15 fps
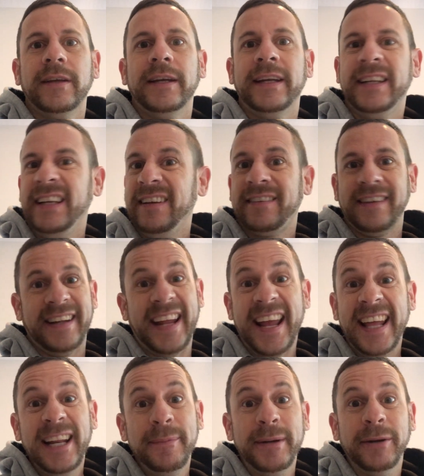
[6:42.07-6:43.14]
And he's an
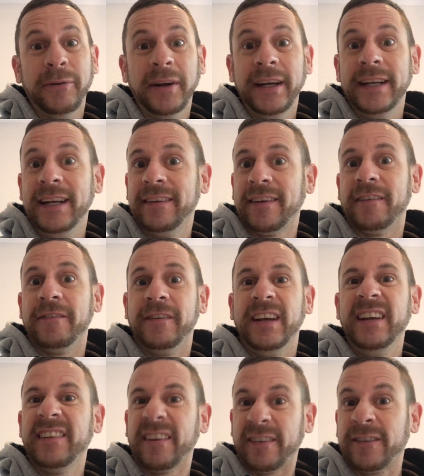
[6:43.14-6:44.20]
enemy, right? He's
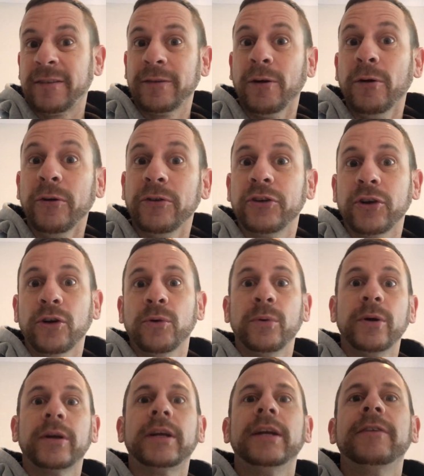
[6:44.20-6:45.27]
a soldier
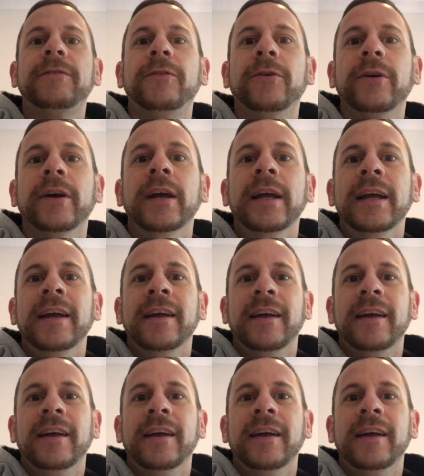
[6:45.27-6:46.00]
working for